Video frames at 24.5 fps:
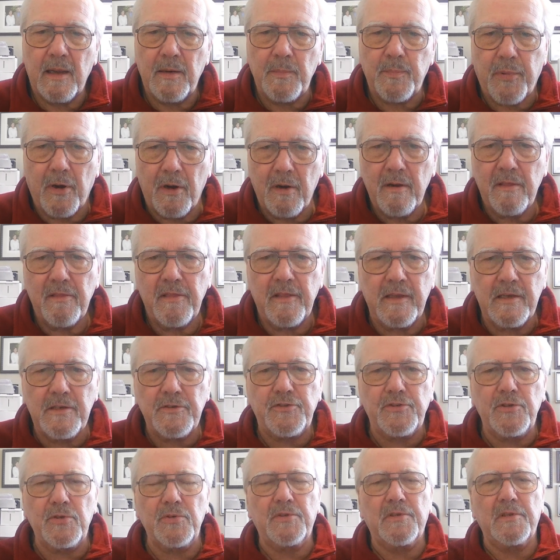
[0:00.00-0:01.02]
And part of the
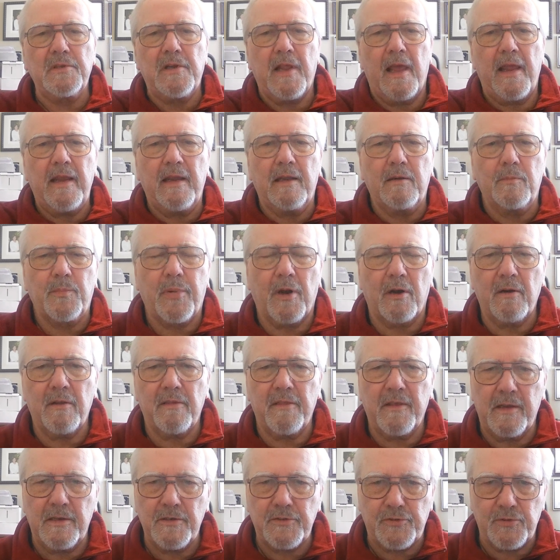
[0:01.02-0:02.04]
issue today, and part
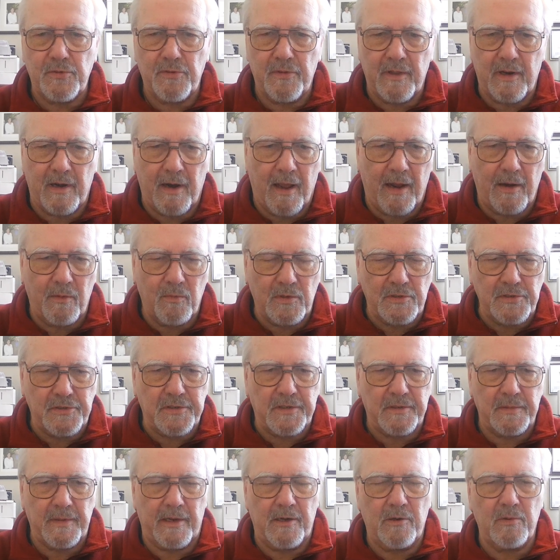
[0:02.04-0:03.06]
of the issue that I
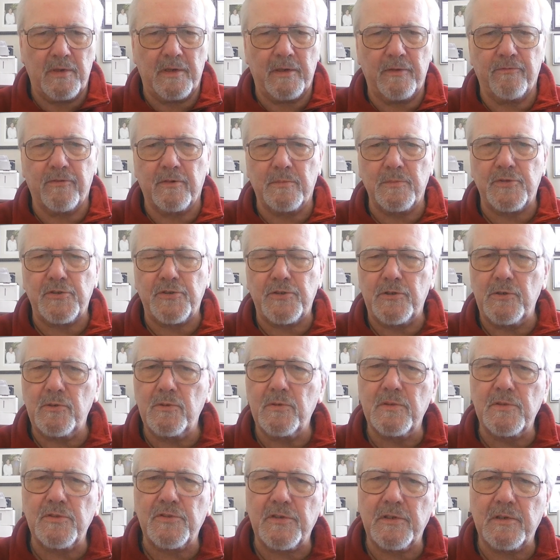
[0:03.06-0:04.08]
was hearing from
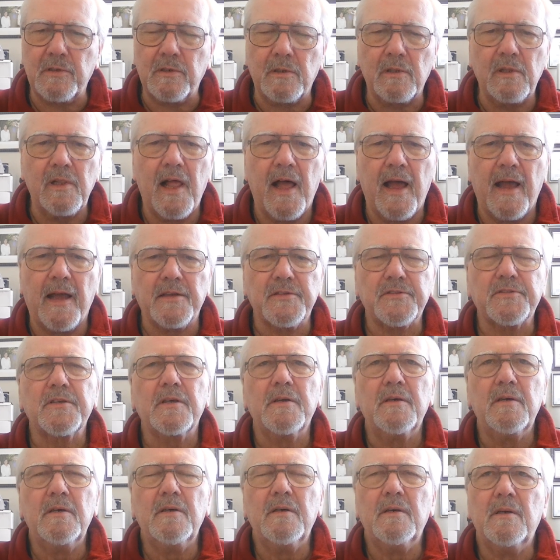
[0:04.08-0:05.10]
students in
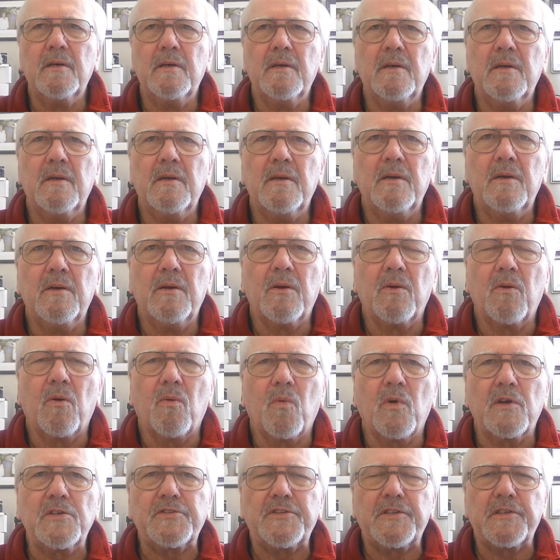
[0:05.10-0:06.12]
class,
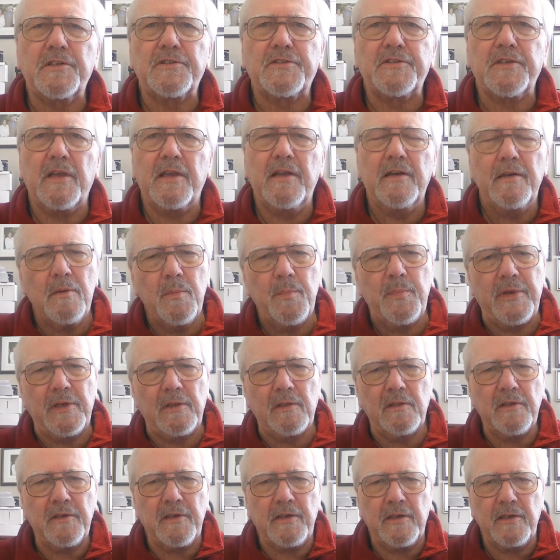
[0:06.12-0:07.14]
was this
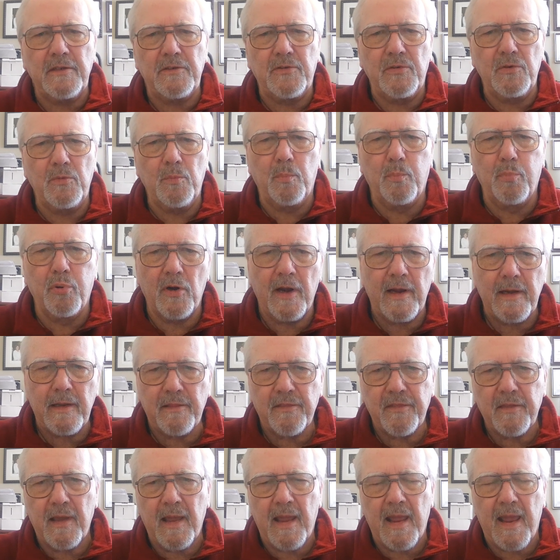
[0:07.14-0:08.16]
inability to
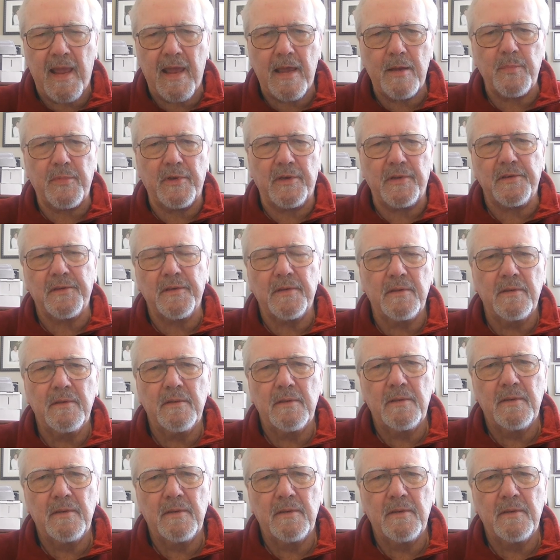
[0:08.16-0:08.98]
break the habit